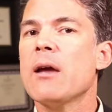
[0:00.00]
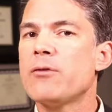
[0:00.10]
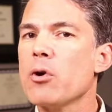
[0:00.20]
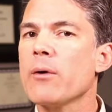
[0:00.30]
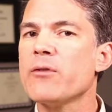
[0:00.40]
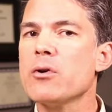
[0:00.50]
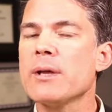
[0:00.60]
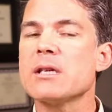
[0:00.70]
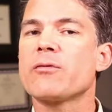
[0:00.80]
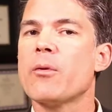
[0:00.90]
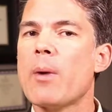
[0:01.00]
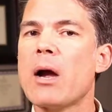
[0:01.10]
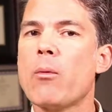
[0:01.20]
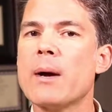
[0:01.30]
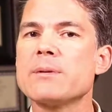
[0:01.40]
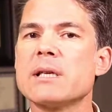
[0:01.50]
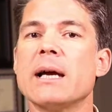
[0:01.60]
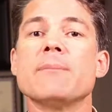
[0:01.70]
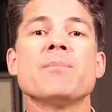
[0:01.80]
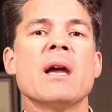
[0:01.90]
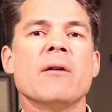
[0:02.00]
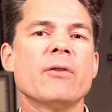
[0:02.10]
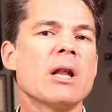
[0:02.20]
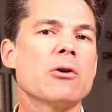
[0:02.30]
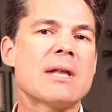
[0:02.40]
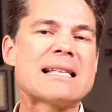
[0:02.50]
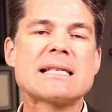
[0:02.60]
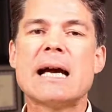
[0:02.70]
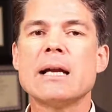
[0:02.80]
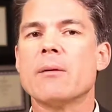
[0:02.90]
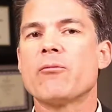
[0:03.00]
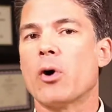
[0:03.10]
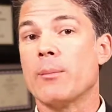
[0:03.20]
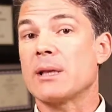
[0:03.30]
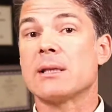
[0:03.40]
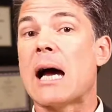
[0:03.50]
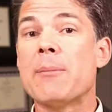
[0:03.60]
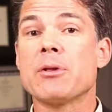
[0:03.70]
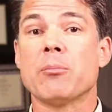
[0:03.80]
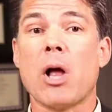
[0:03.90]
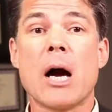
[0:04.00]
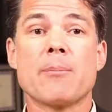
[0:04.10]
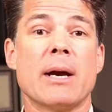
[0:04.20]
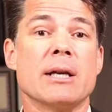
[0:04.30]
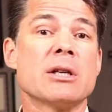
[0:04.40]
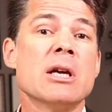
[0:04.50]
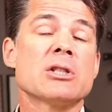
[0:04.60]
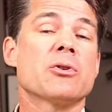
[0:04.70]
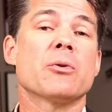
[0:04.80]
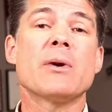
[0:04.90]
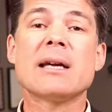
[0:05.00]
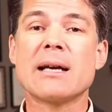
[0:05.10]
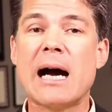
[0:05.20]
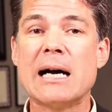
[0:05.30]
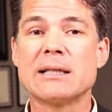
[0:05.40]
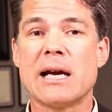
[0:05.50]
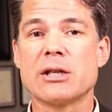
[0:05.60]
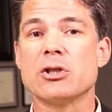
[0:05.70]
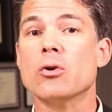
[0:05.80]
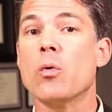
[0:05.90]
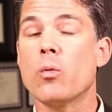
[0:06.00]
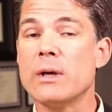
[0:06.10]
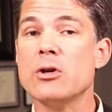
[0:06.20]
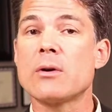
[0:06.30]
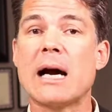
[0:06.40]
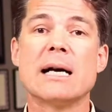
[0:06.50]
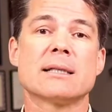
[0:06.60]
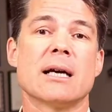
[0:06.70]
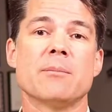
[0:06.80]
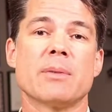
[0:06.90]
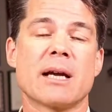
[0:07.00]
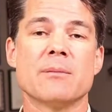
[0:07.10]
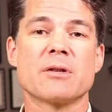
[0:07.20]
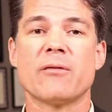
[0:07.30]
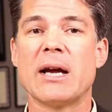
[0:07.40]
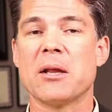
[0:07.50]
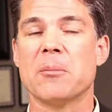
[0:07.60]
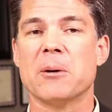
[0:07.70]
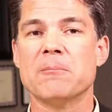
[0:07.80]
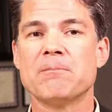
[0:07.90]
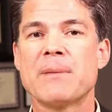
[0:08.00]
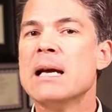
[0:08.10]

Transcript: if you are viewing this from my website, fill out that sign-up form at the top of the blog page so that we can contact you when new content becomes available.